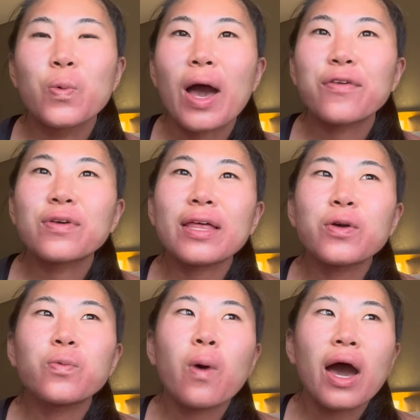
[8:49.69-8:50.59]
I feel like
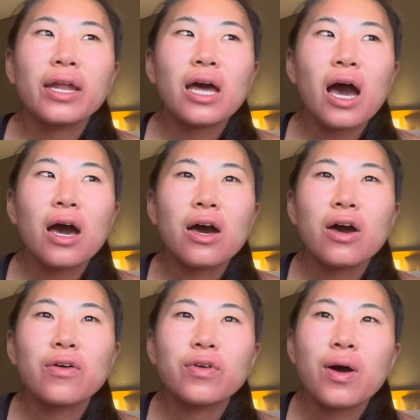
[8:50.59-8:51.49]
one
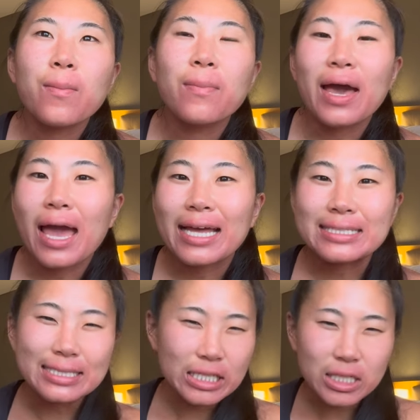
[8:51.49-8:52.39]
of my
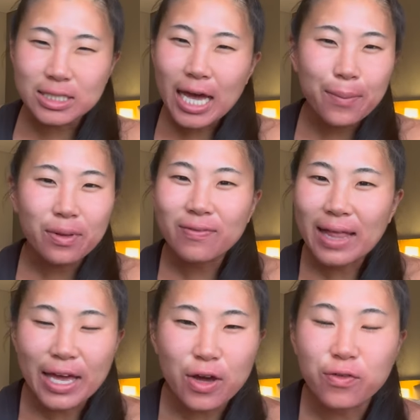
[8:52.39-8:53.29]
ideal type of
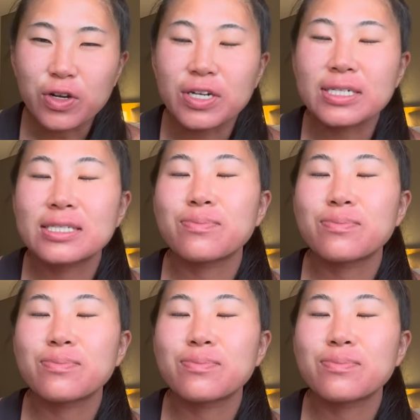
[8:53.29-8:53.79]
layovers.